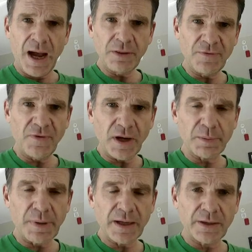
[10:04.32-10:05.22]
How the fuck
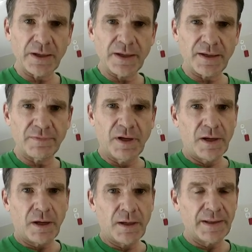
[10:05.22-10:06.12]
am I going to live?
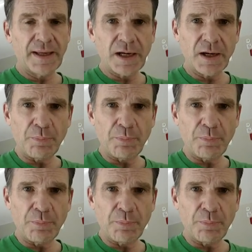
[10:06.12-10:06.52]
I get an